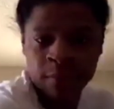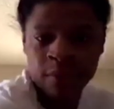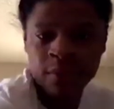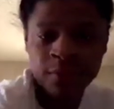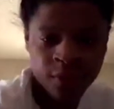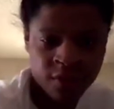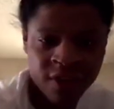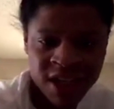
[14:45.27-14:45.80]

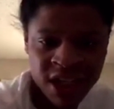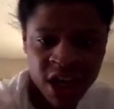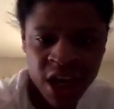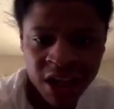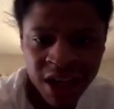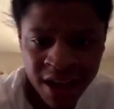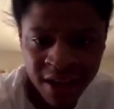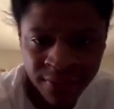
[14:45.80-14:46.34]
for the rest of her
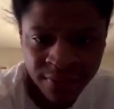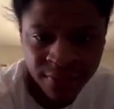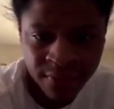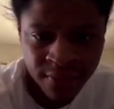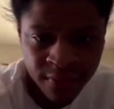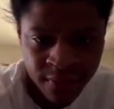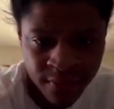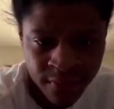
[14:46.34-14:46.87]
life.
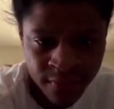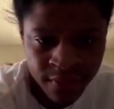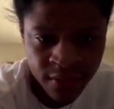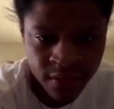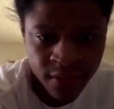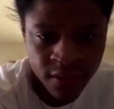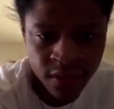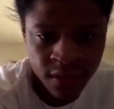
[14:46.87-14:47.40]

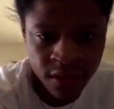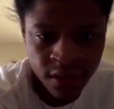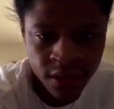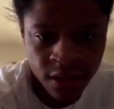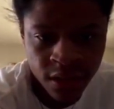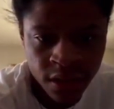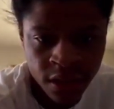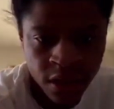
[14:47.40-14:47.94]
His whole
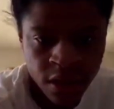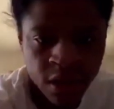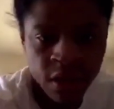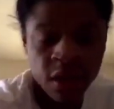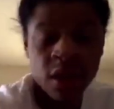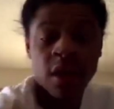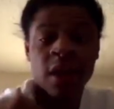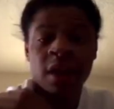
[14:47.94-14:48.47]
face like
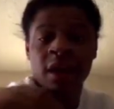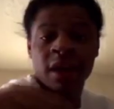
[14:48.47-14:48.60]
this.